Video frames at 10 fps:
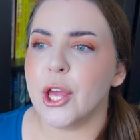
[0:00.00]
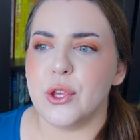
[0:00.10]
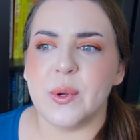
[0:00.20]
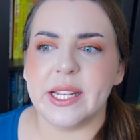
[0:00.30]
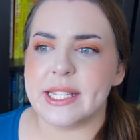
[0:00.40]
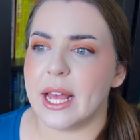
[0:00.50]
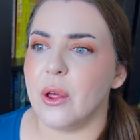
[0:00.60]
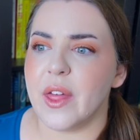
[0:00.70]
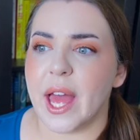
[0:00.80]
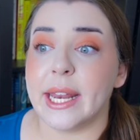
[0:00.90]
You can
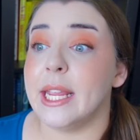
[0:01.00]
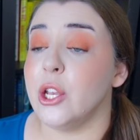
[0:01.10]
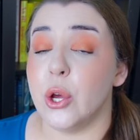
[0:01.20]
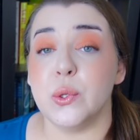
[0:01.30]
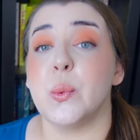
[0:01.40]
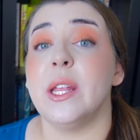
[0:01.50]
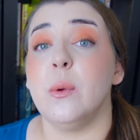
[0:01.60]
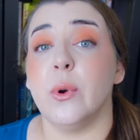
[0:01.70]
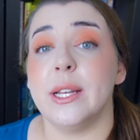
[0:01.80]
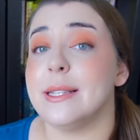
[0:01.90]
tell that he knows what he
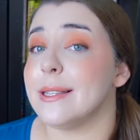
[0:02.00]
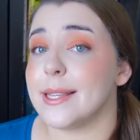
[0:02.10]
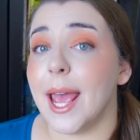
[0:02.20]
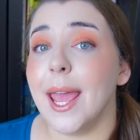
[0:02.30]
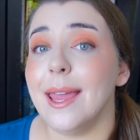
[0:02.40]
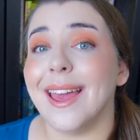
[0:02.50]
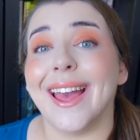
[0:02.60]
wanted to say